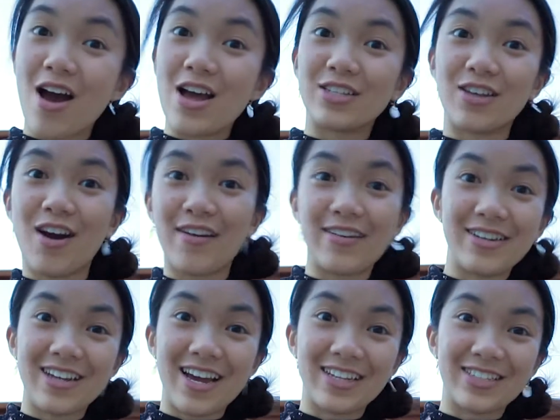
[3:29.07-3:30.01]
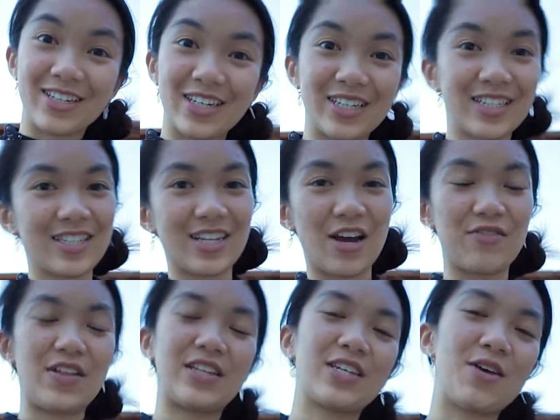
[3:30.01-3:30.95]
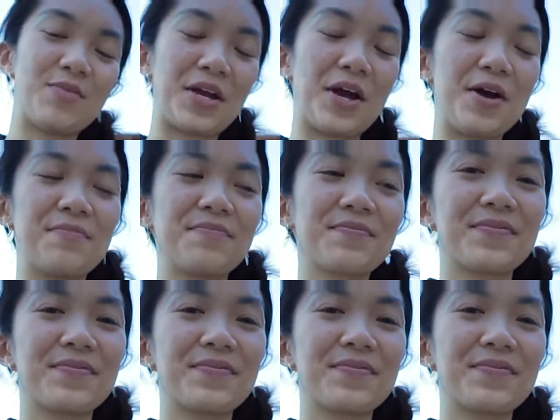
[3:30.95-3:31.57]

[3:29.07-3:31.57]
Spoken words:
Sahara Desert, stuff that's coming up.